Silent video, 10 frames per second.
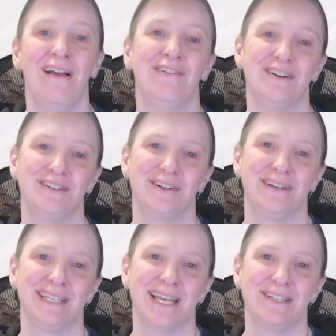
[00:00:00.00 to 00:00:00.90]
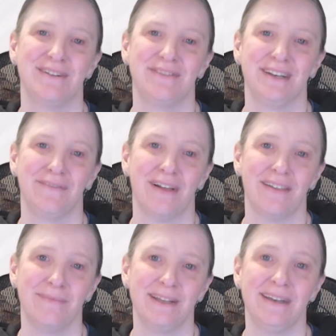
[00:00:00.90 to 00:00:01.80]
For showing test-driven
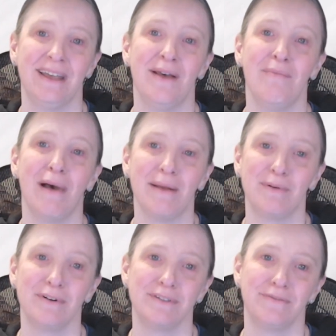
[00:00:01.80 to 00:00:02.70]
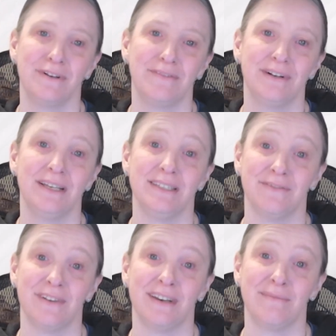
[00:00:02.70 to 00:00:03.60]
development, my personal favorite is the
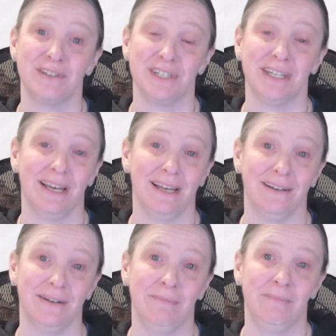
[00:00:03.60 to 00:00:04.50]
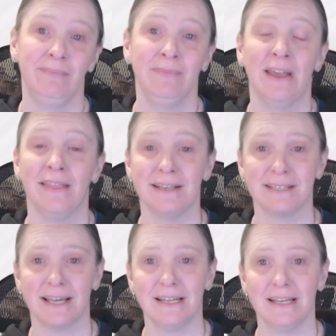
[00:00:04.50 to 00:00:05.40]
Vending machine kata. This
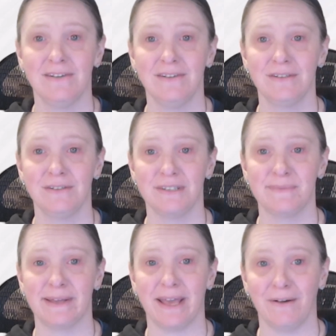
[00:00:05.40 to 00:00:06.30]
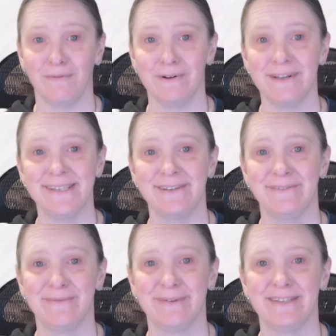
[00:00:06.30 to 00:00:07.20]
kata, introduced to us by Guy Royce,
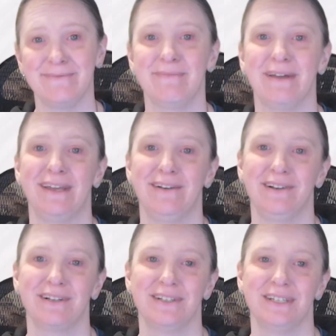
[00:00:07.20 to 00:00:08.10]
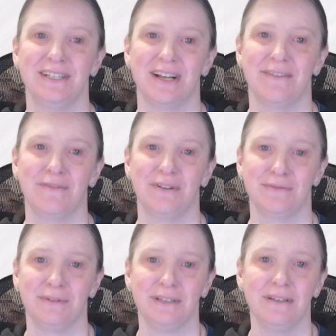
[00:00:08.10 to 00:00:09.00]
reminds me of my introduction to Java with
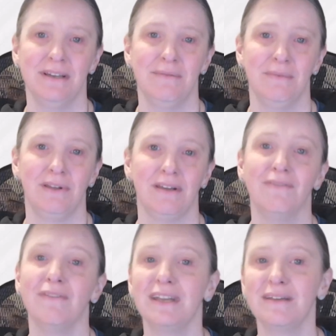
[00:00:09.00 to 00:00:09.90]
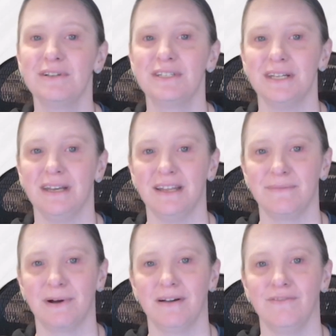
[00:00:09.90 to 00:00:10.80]
Swing, building a vending machine as
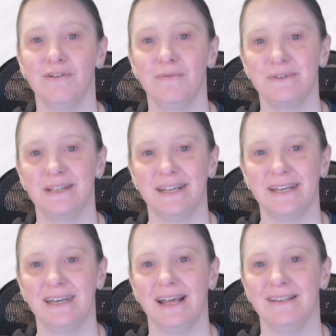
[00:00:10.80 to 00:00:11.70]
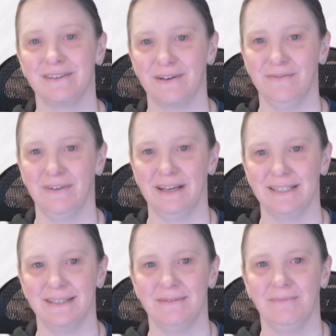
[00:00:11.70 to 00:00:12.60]
part of Oopslet 99's
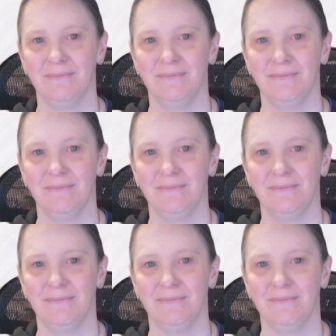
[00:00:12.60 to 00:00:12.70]
CodeFest.